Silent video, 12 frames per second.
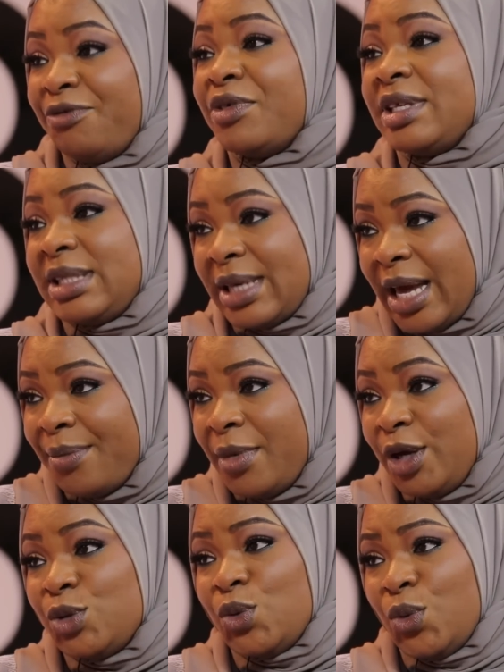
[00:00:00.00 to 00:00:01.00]
If it's time,
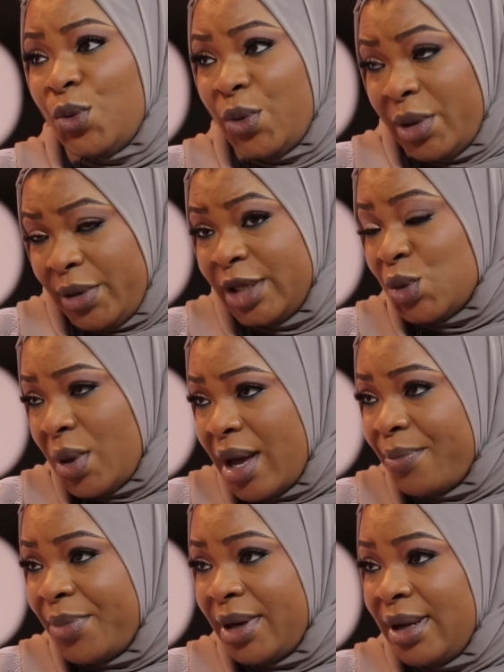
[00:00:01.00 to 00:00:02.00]
it will
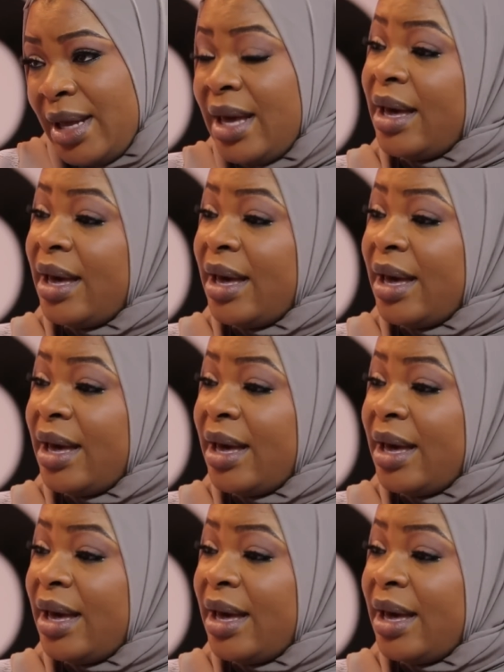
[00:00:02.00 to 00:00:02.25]
happen."